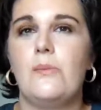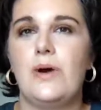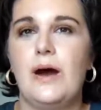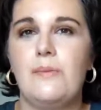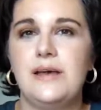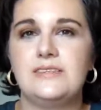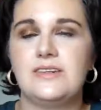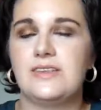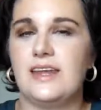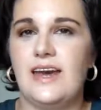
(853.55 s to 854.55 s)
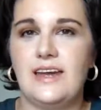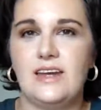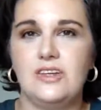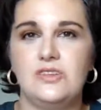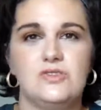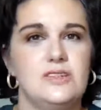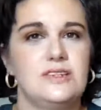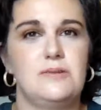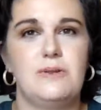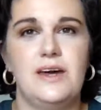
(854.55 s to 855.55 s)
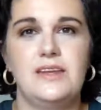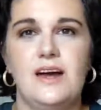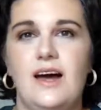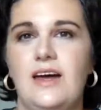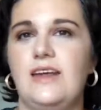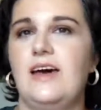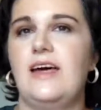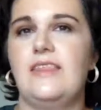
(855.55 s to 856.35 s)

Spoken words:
brow pencil that I can use and depend on,